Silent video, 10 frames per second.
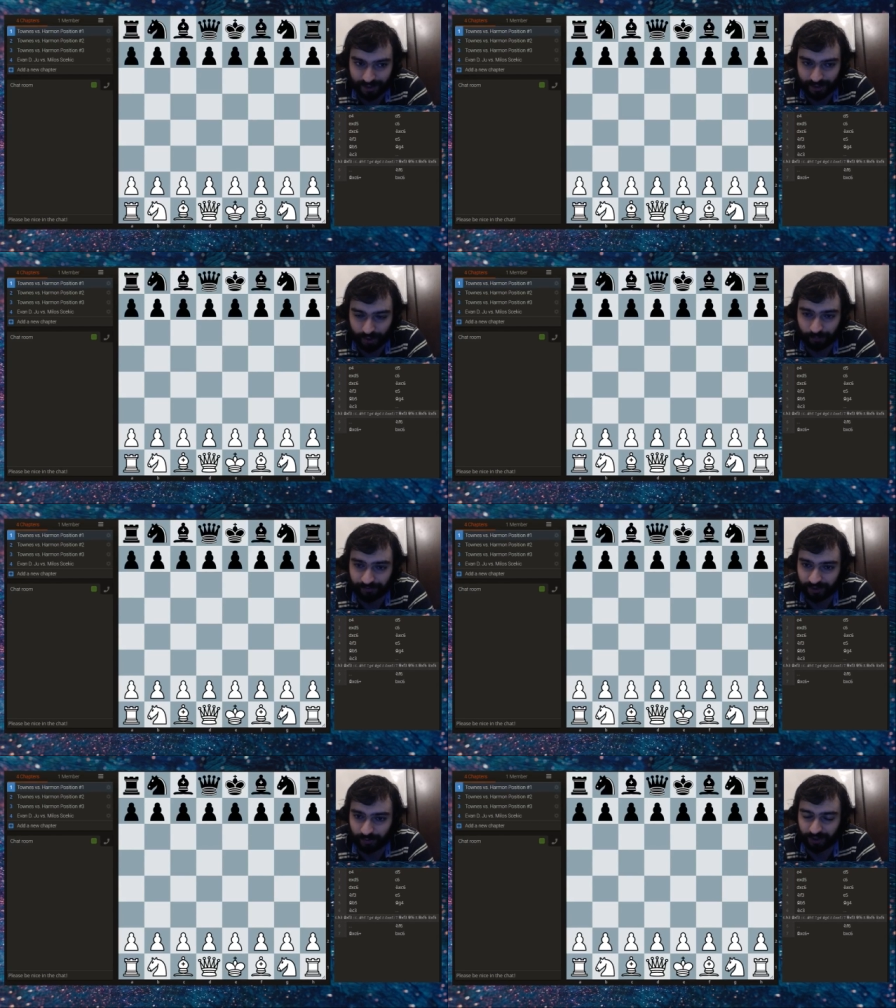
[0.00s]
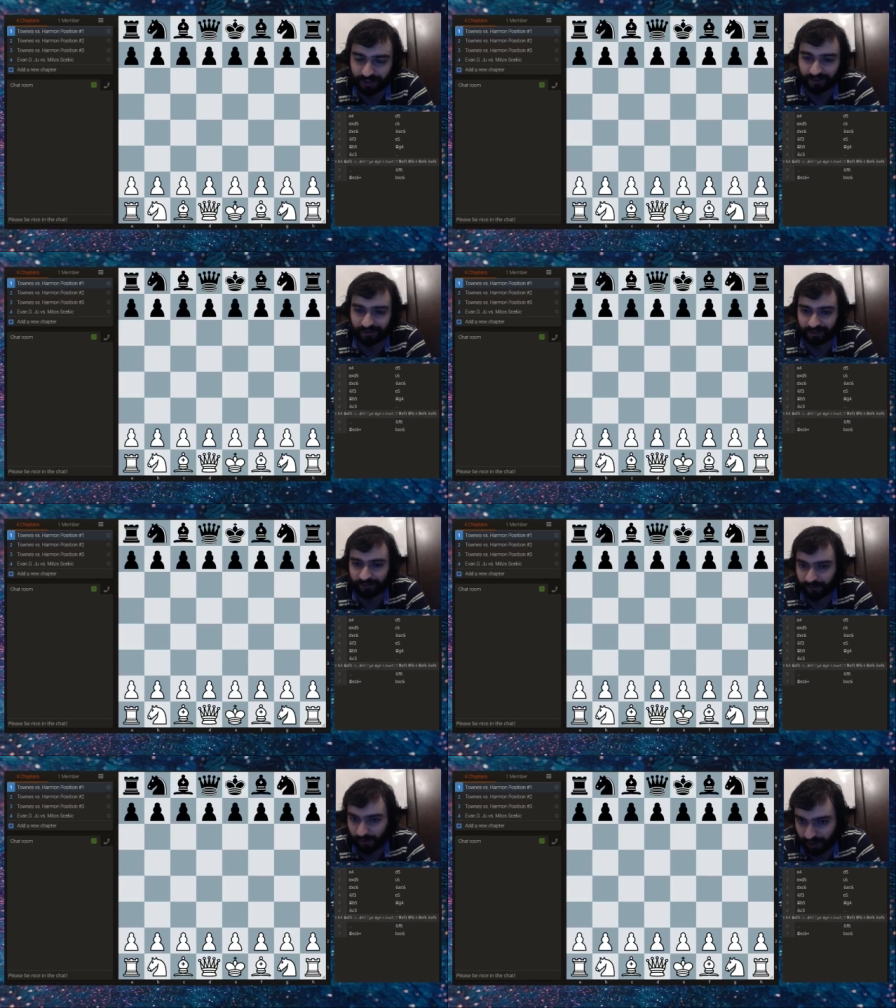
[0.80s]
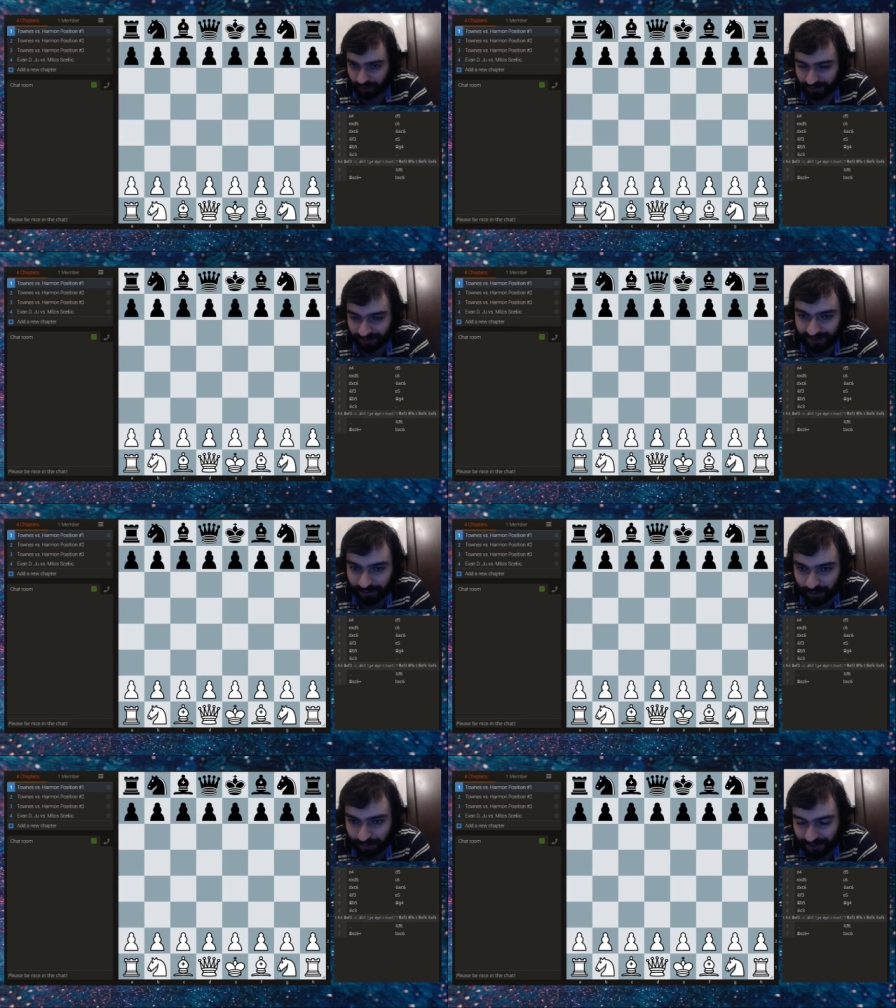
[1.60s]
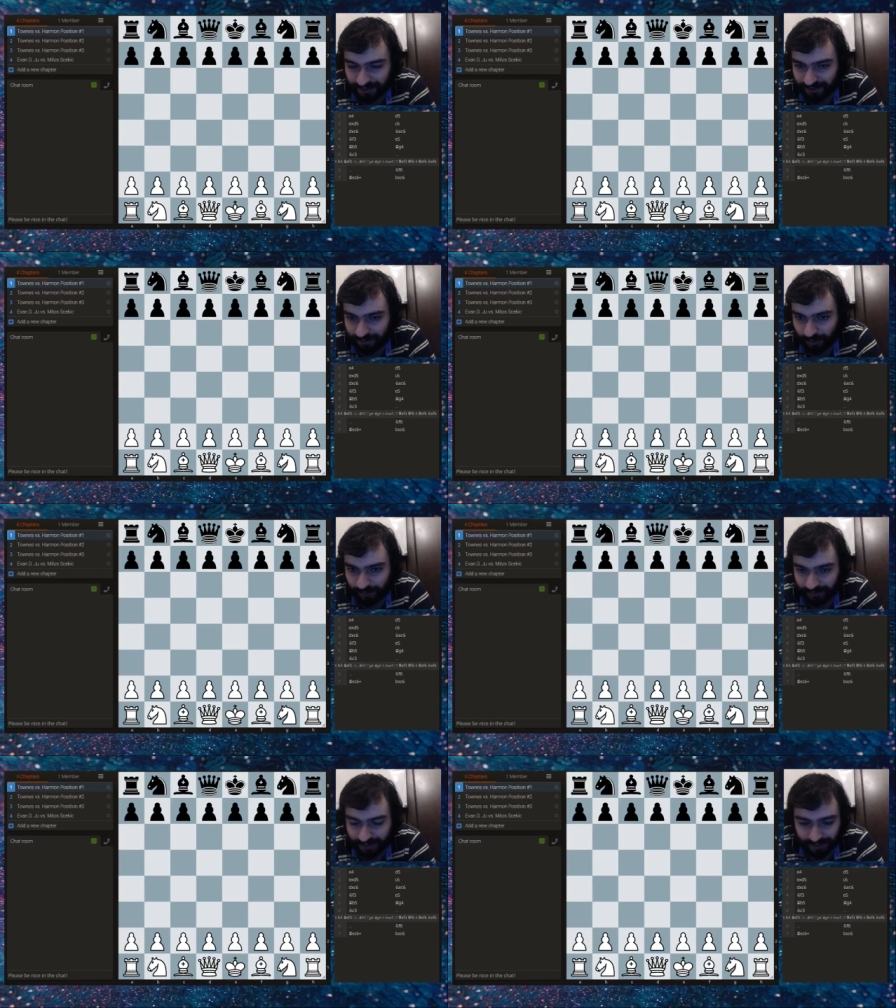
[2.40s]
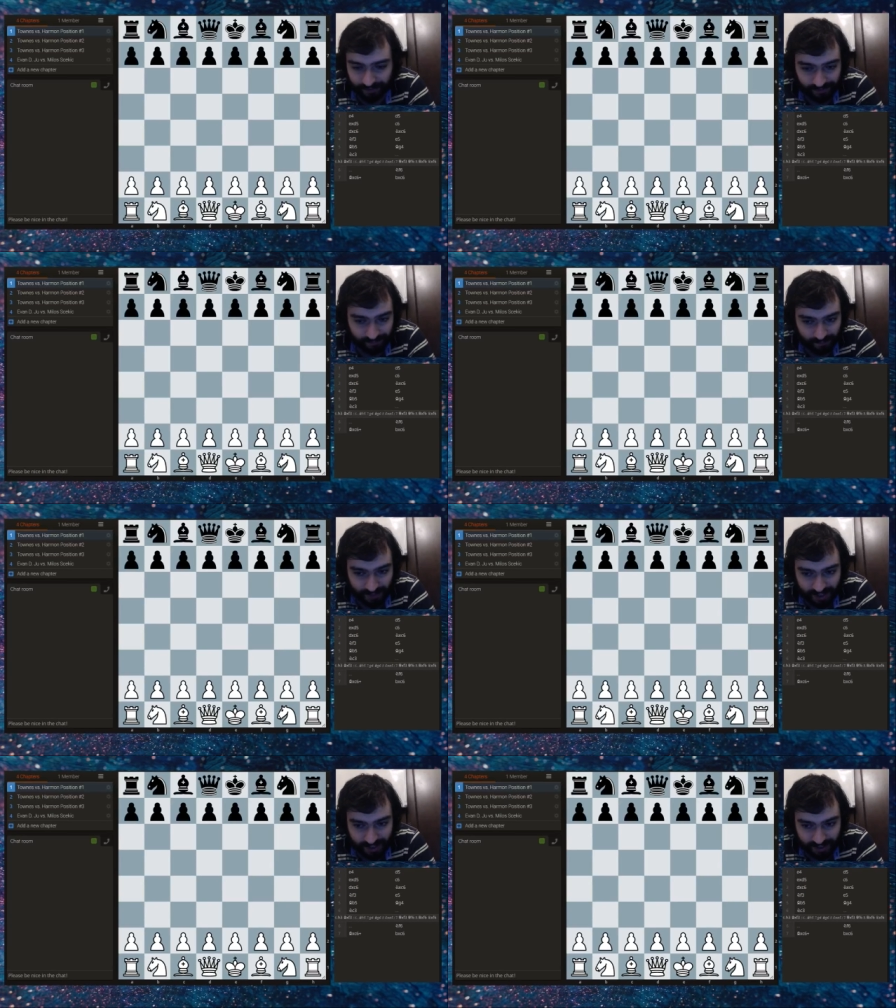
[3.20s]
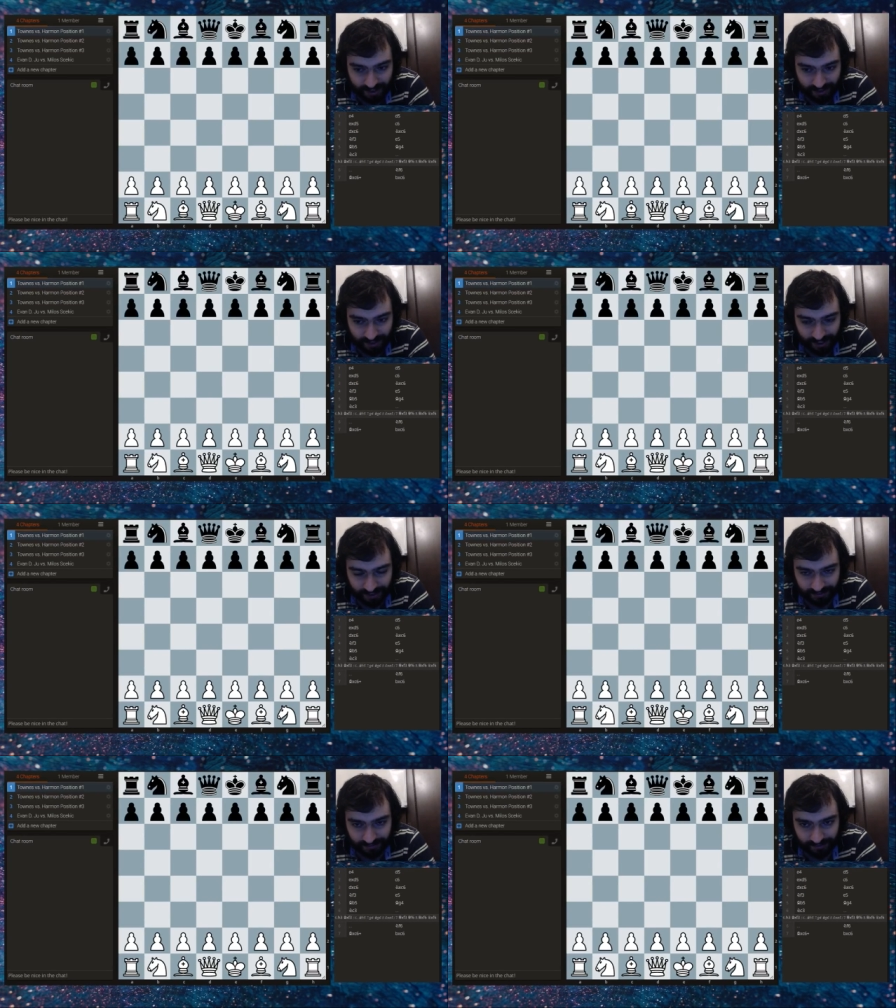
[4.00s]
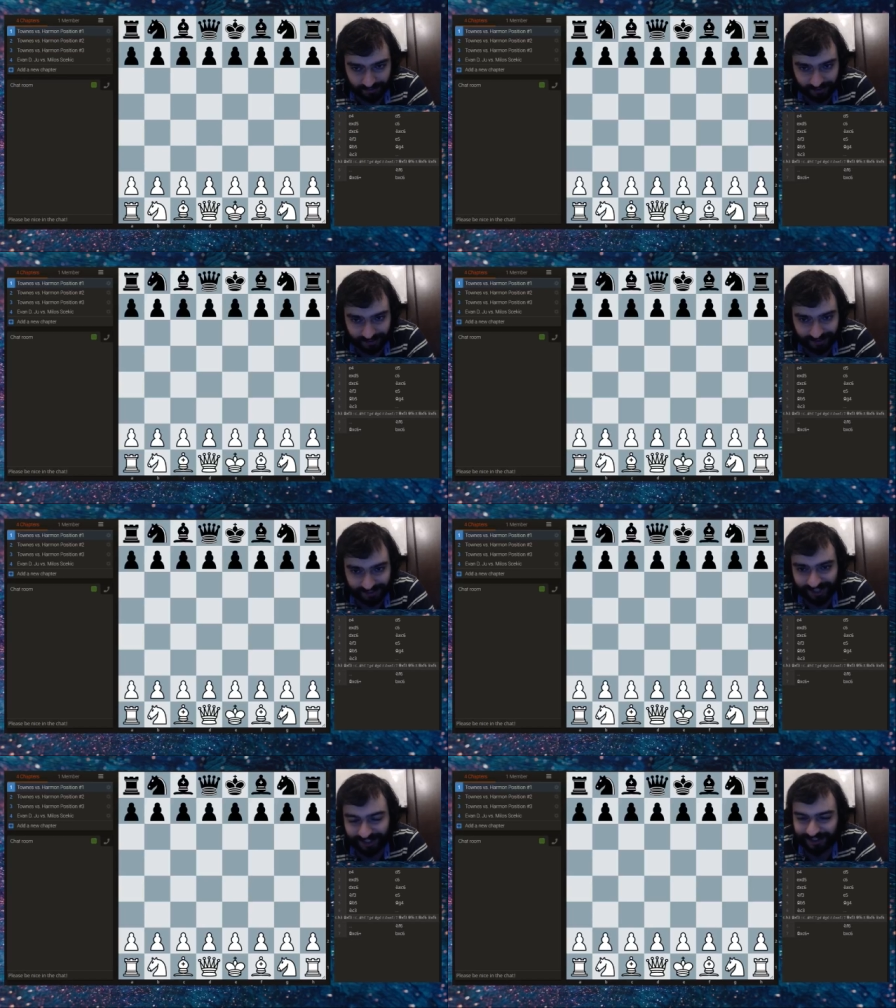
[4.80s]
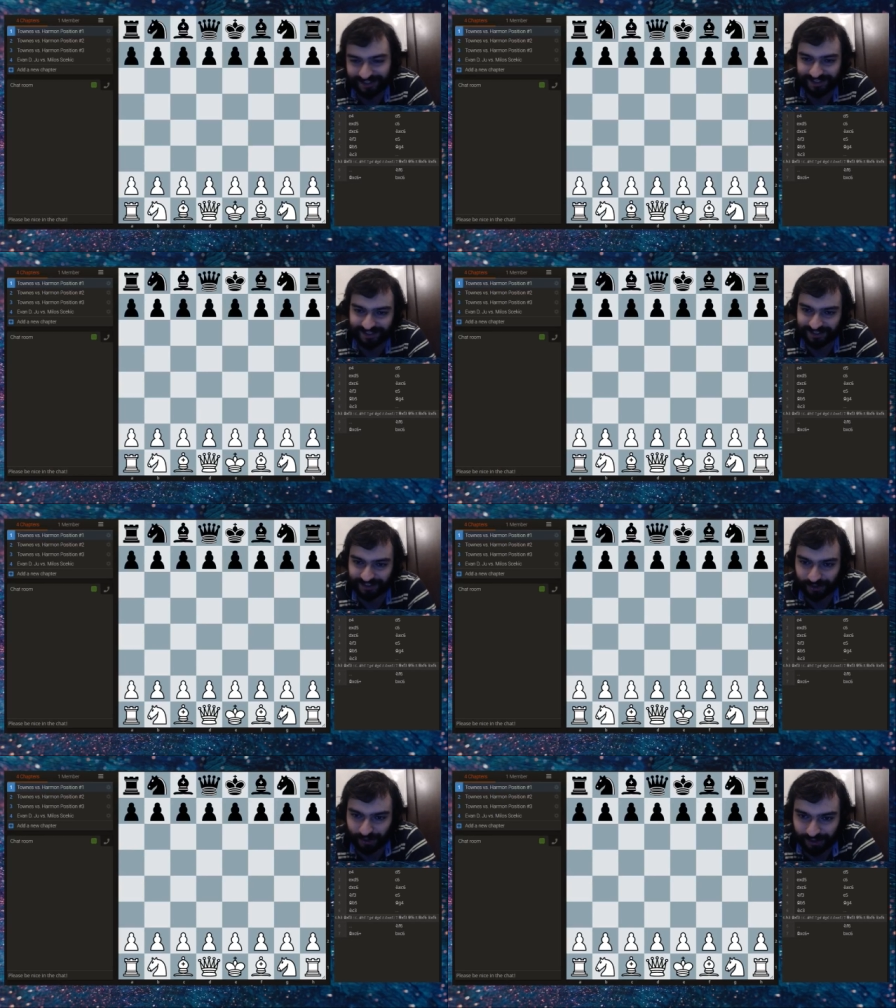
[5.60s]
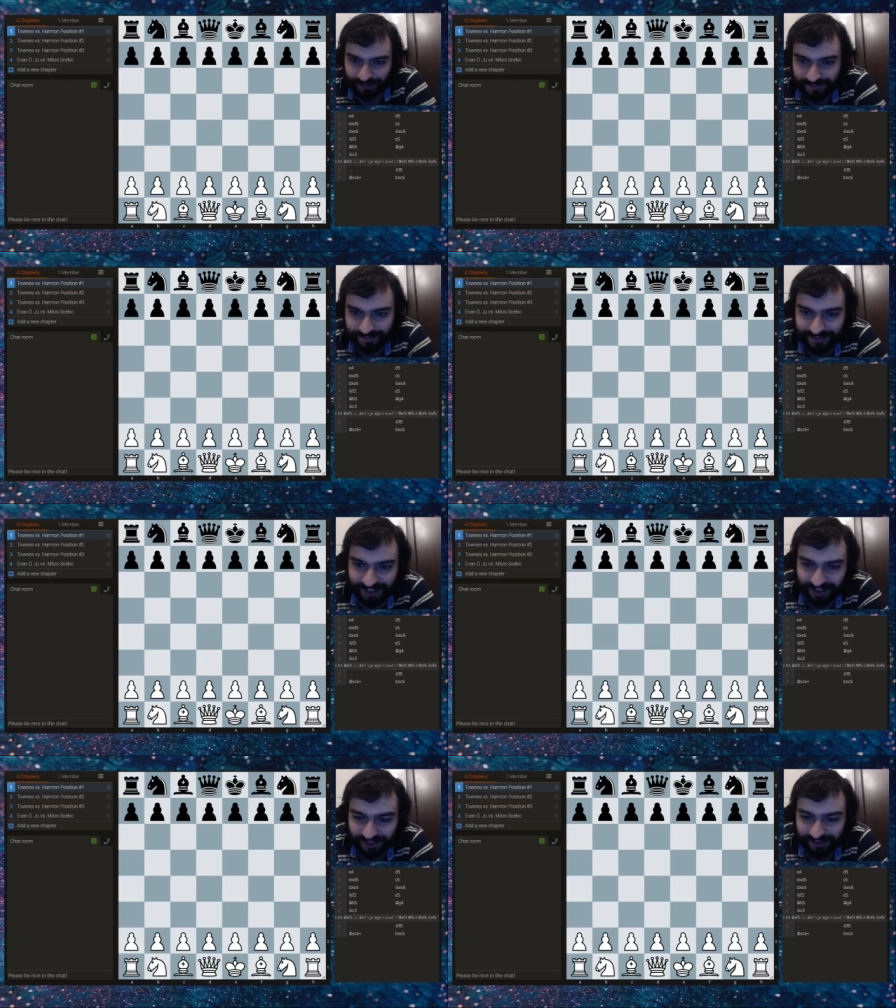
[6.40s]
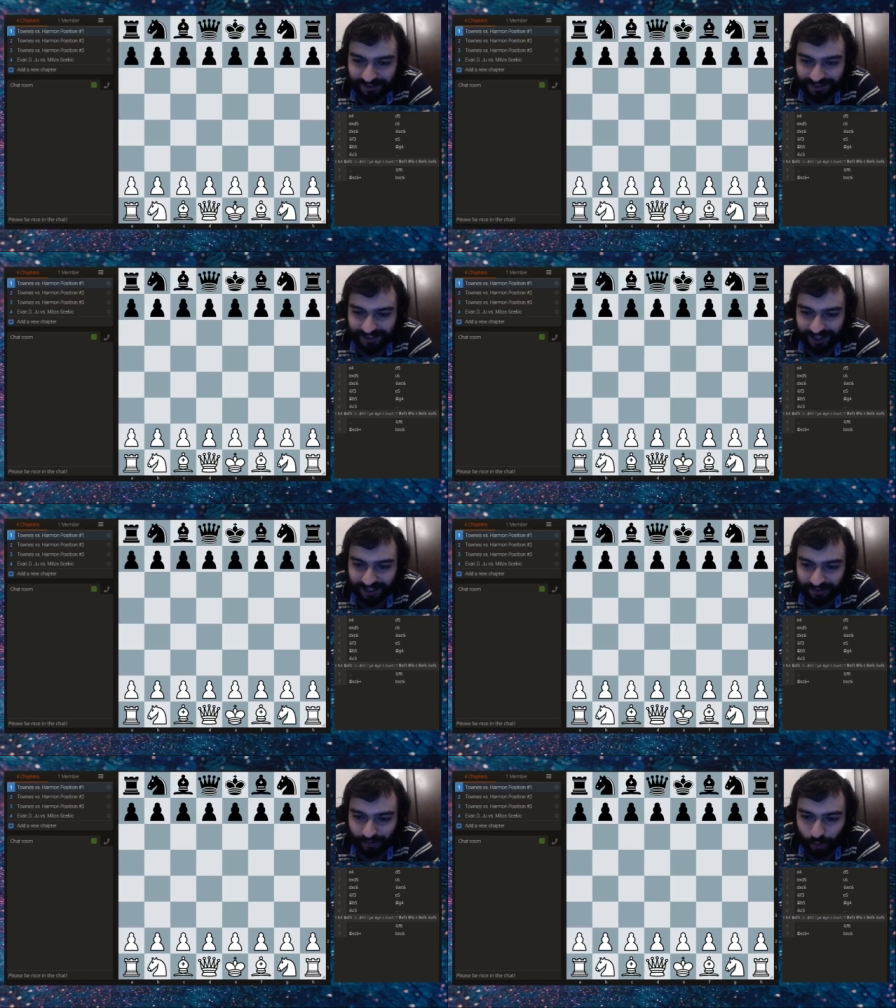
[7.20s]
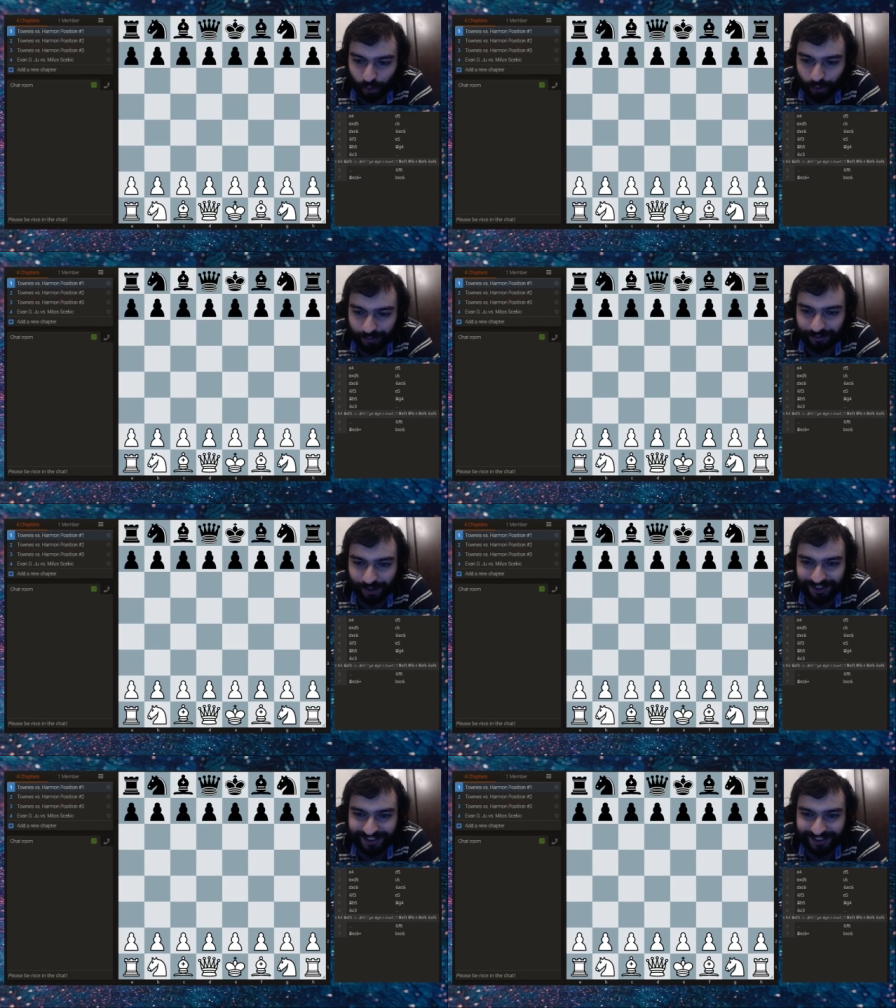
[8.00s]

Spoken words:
hopefully we'll get a review out about this beautiful series. And yeah guys, enjoy, take care, and au revoir.